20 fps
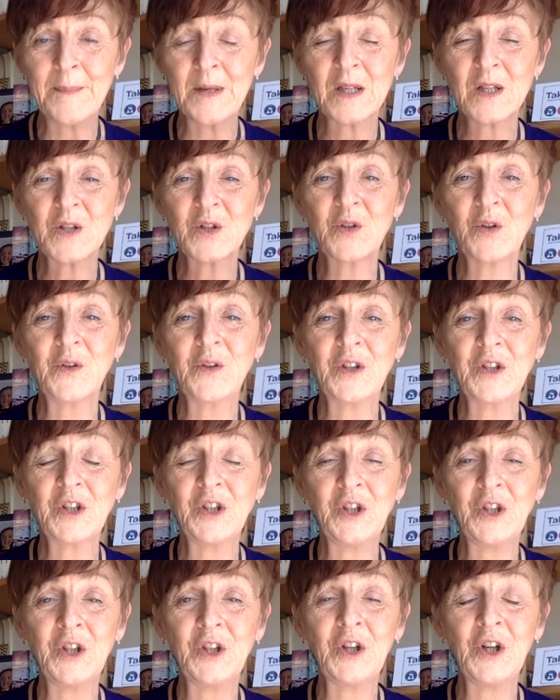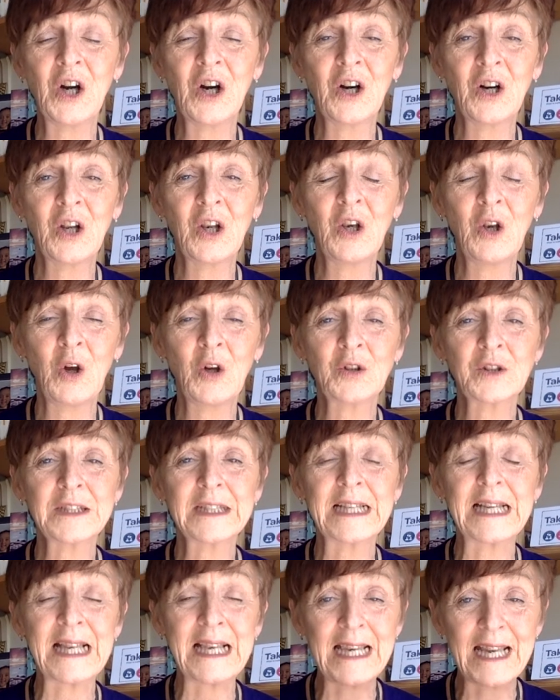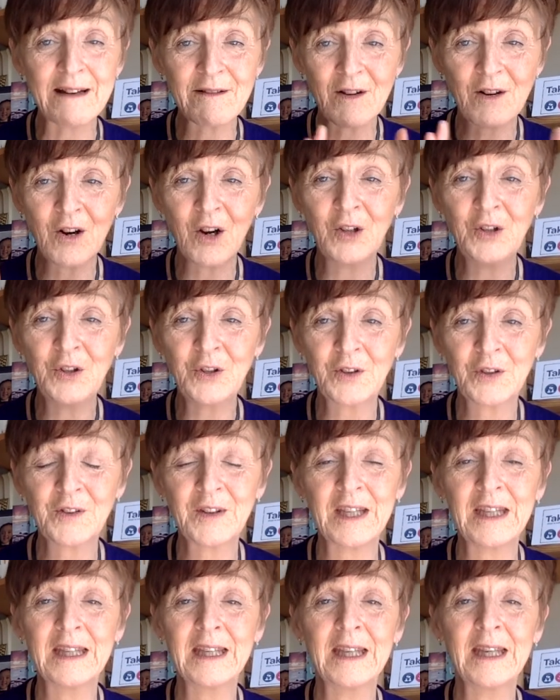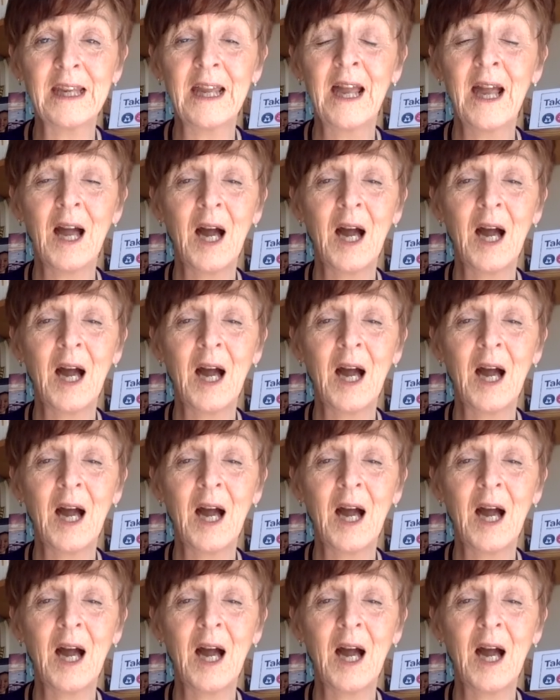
so that you are a lot clearer on your thinking